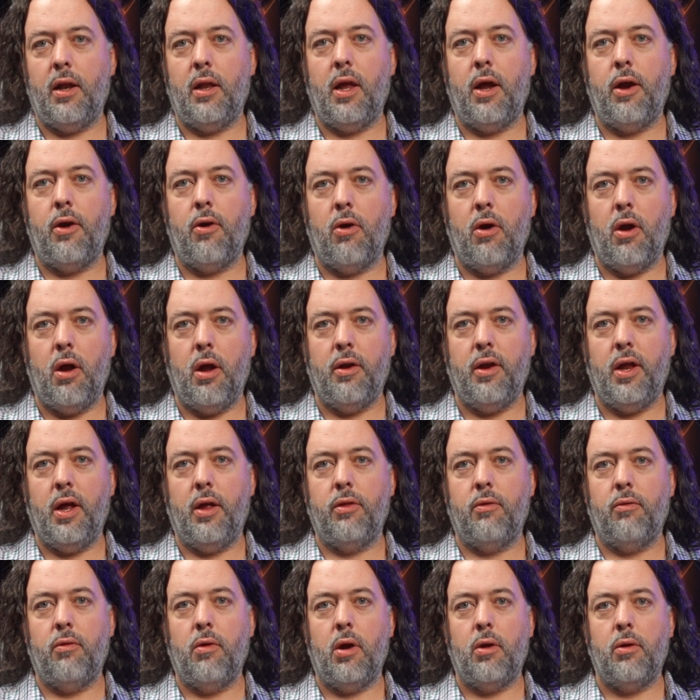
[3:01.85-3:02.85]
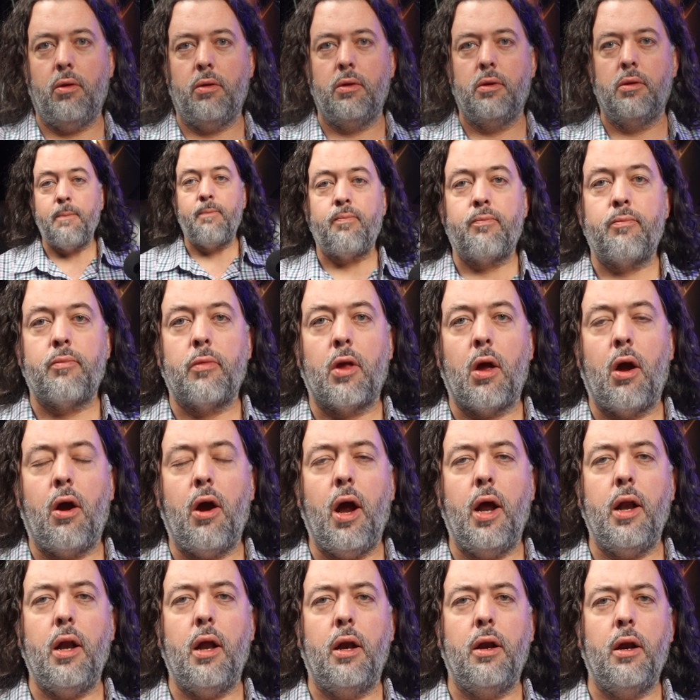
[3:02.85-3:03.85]
later on down the road. All
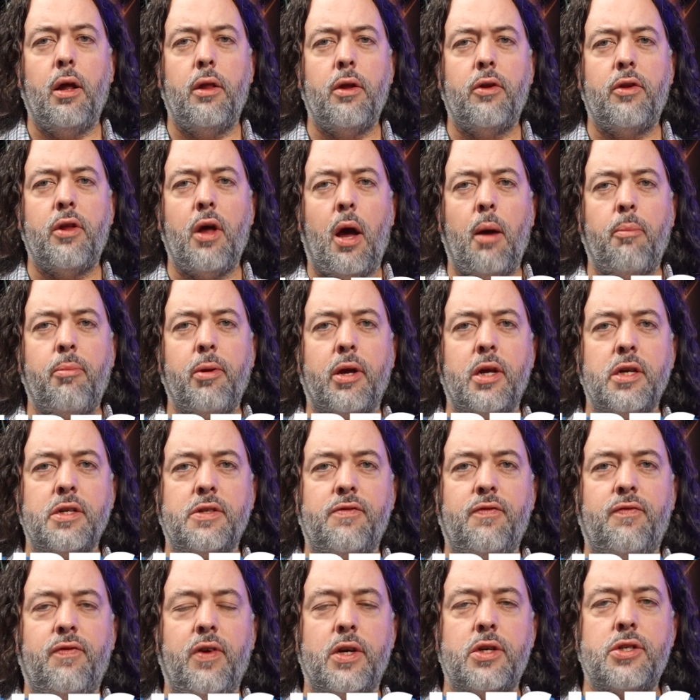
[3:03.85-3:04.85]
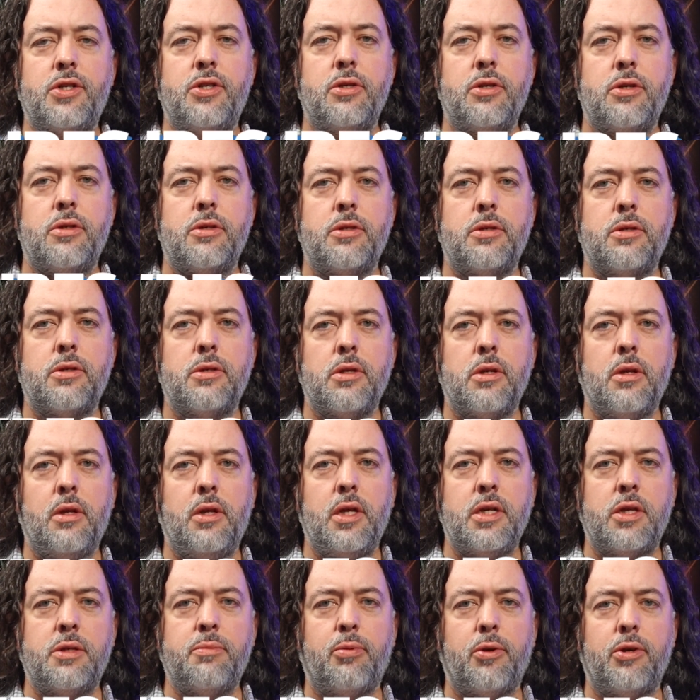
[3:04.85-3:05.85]
right, another topic is fixtures.
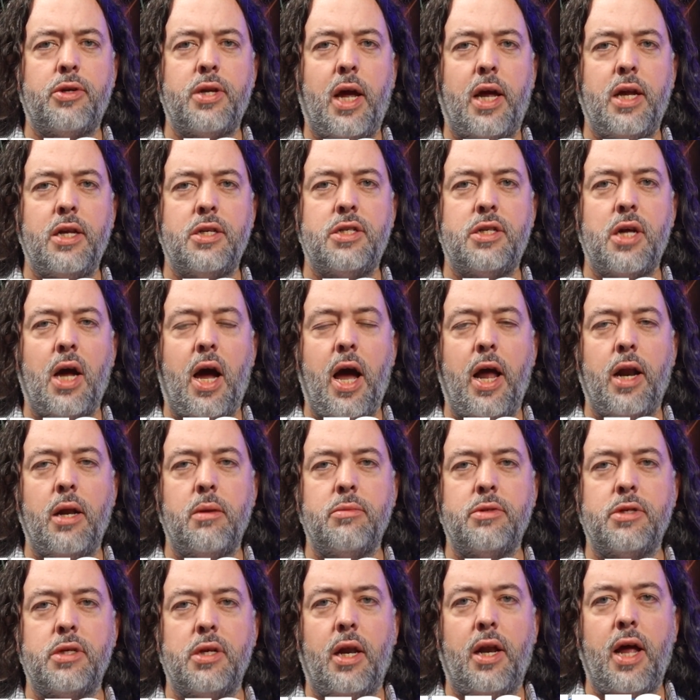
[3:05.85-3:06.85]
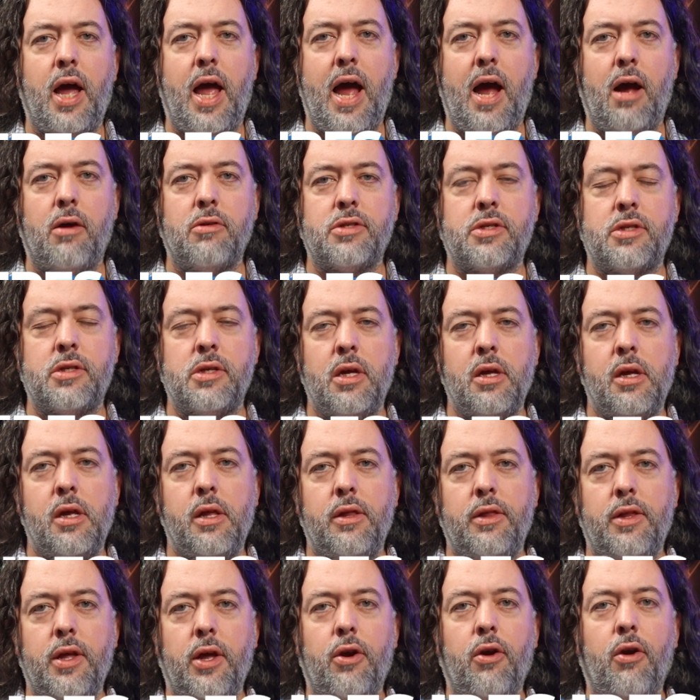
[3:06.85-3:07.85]
This pertains to items in a house
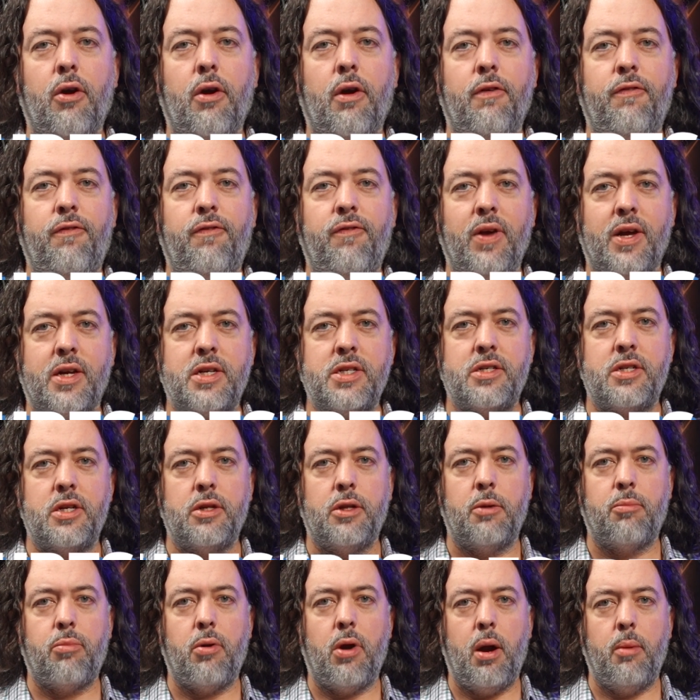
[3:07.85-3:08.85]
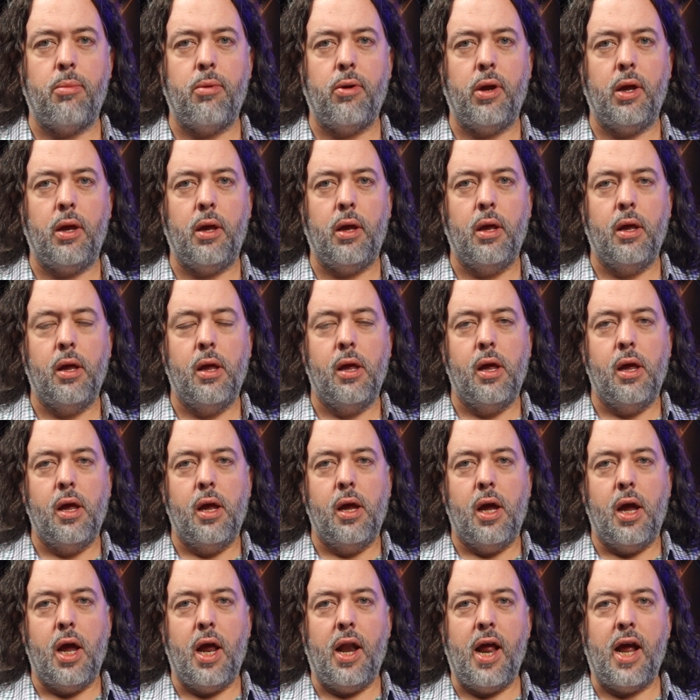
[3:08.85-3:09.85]
that are affixed to the property
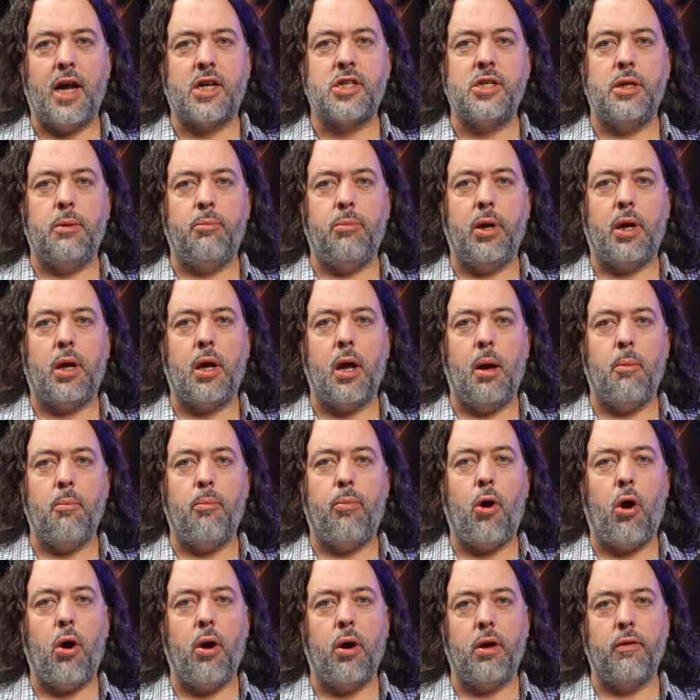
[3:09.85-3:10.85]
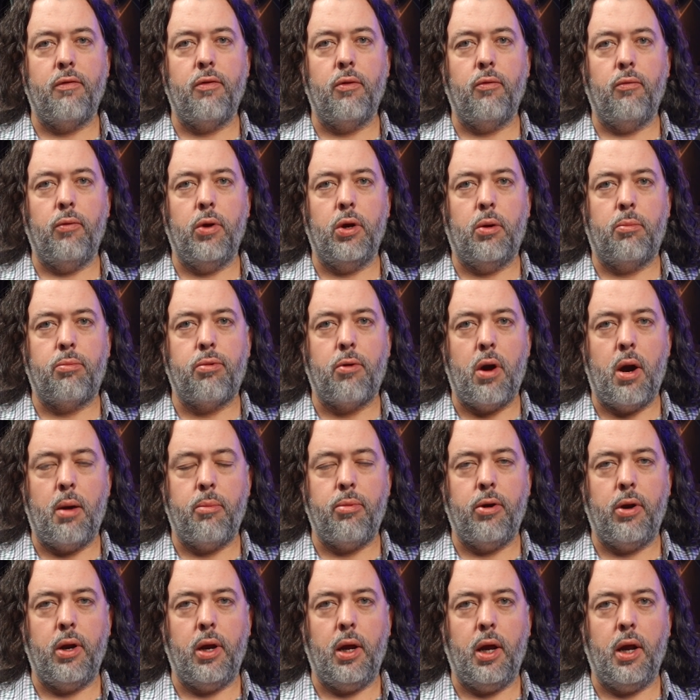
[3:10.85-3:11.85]
and actually become part of the real
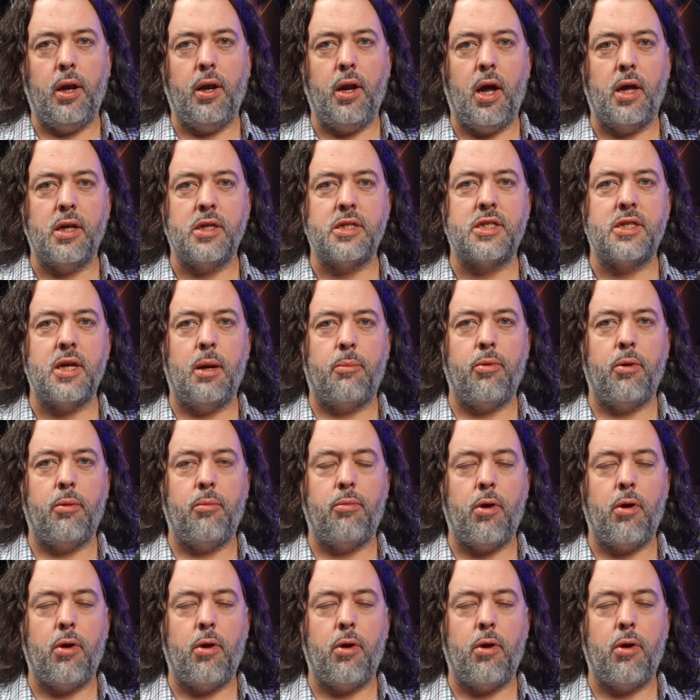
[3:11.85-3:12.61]
property and not separate